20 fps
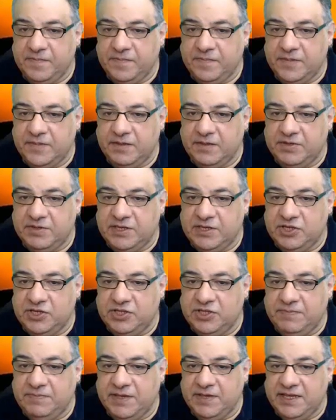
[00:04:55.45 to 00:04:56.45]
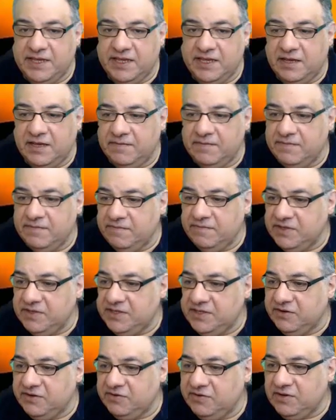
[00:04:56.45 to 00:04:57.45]
potentially picking up
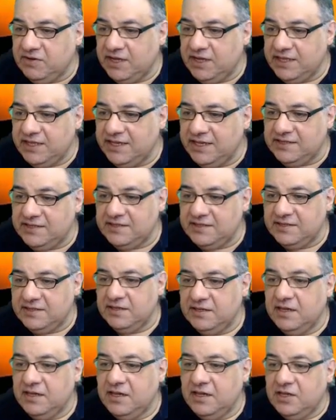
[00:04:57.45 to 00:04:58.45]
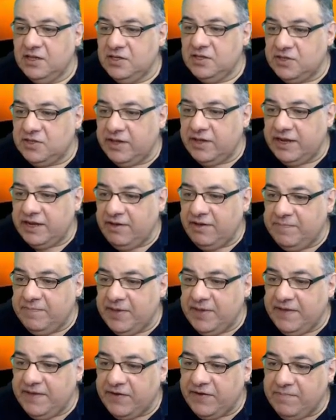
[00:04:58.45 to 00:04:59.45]
material like this. So anyway, b
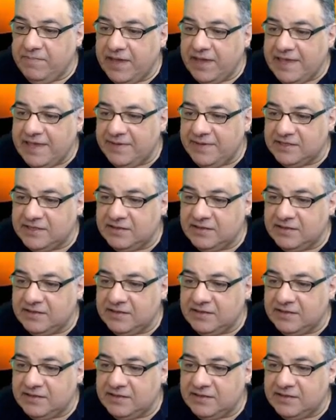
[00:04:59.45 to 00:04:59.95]
three may be a slight